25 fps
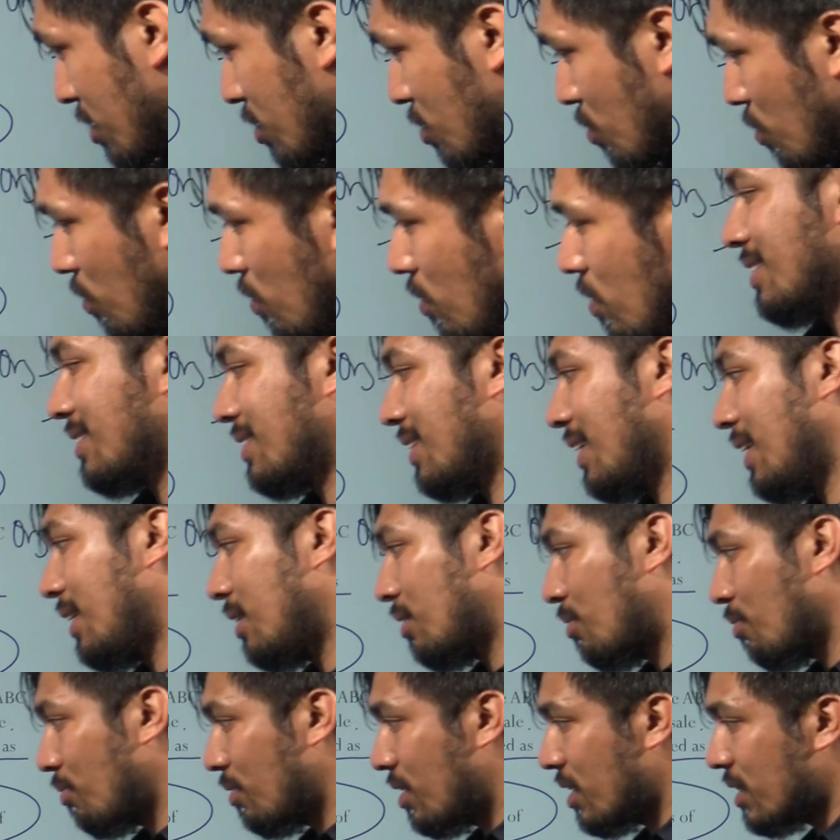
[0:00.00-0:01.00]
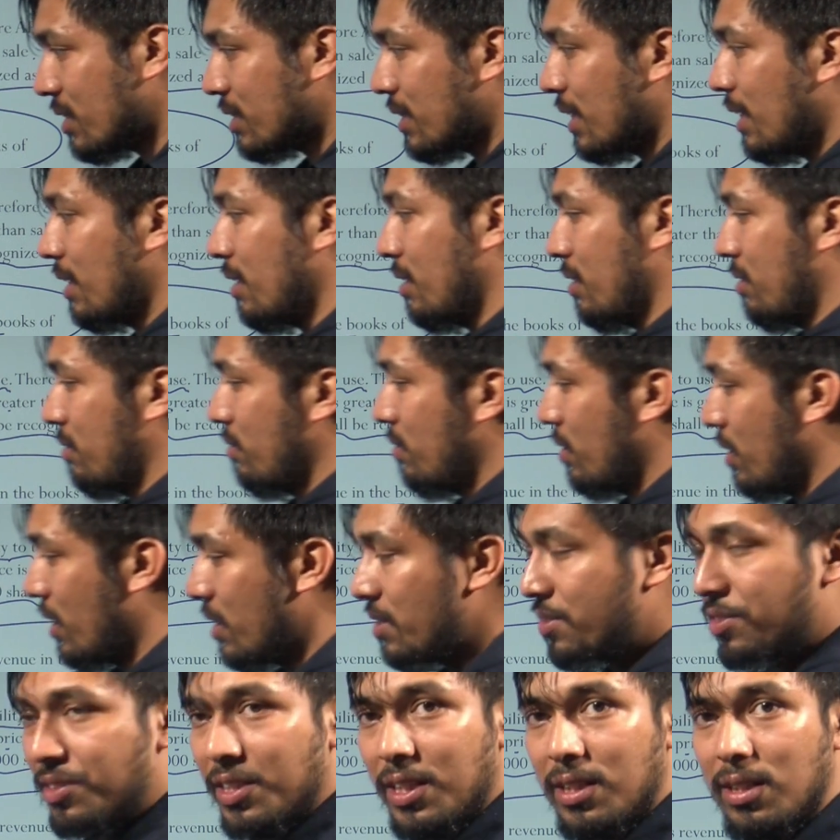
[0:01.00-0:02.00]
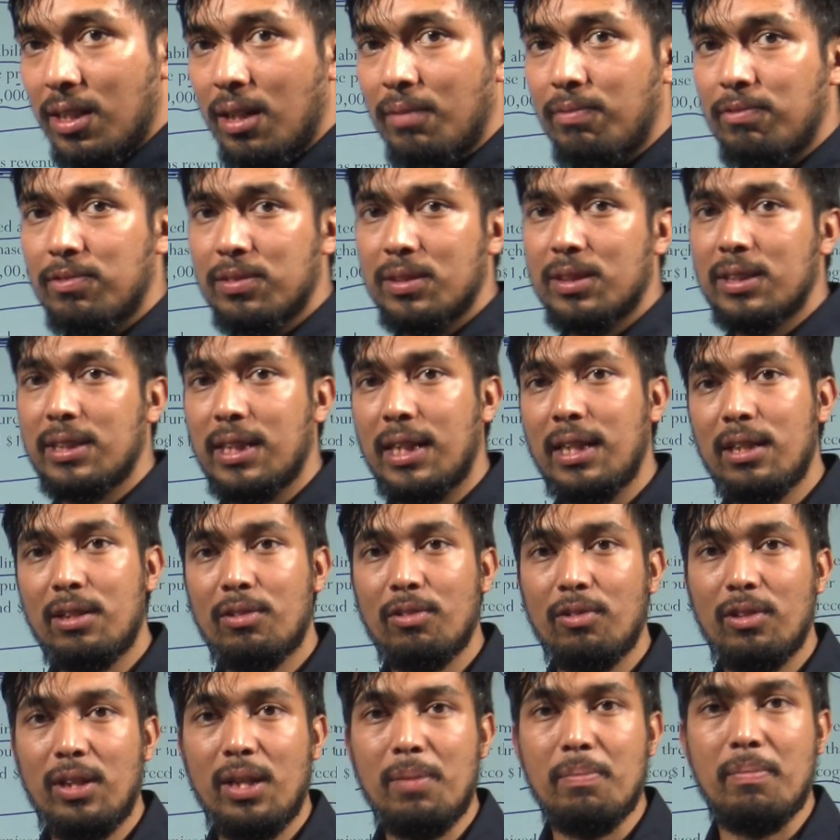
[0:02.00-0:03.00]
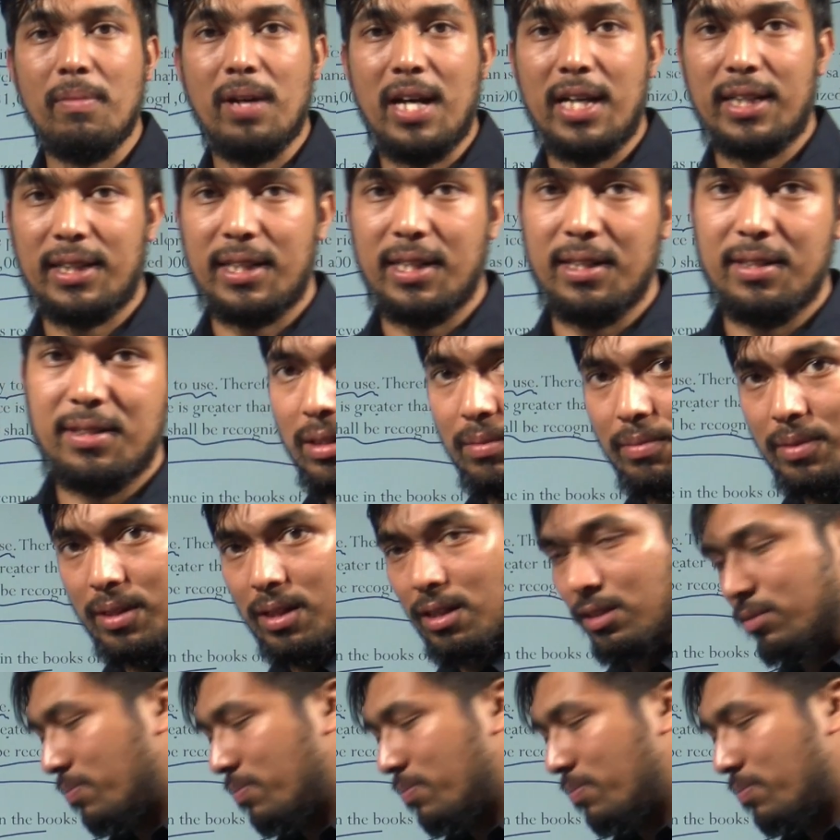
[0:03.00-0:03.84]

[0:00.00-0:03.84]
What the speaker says: to sell to the seller instead of sell to the market, because